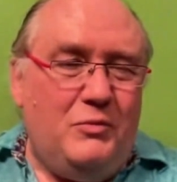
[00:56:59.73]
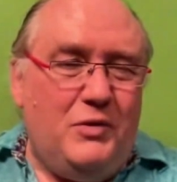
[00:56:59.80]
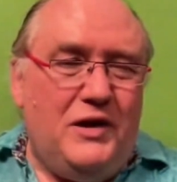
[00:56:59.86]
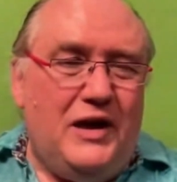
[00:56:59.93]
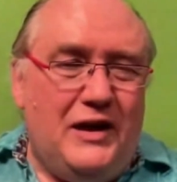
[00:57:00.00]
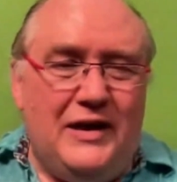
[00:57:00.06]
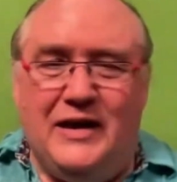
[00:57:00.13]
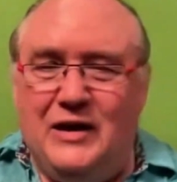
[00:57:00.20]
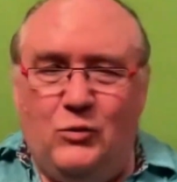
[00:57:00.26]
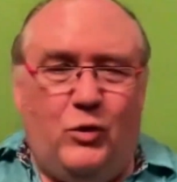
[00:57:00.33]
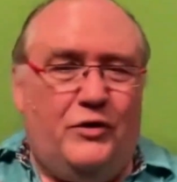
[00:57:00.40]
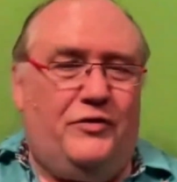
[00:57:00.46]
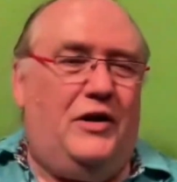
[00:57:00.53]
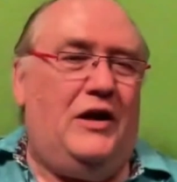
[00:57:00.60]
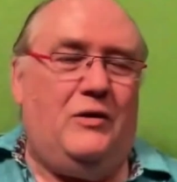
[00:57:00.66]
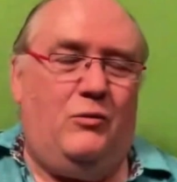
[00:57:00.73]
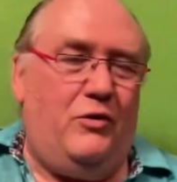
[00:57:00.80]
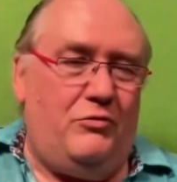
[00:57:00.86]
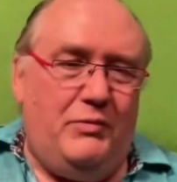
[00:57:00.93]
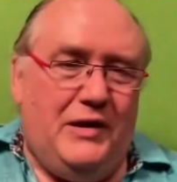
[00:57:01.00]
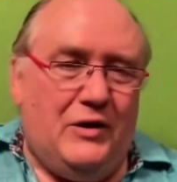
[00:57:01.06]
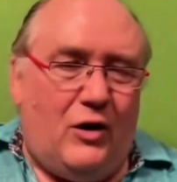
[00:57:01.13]
beginning it was like with
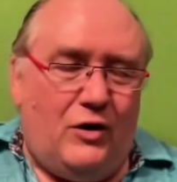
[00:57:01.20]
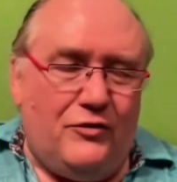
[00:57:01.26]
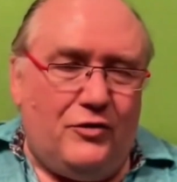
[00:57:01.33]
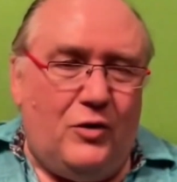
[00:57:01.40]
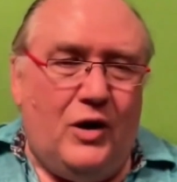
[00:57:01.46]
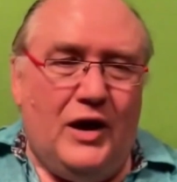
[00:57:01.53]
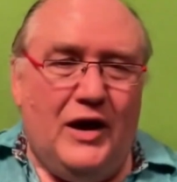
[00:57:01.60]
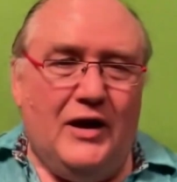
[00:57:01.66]
me also.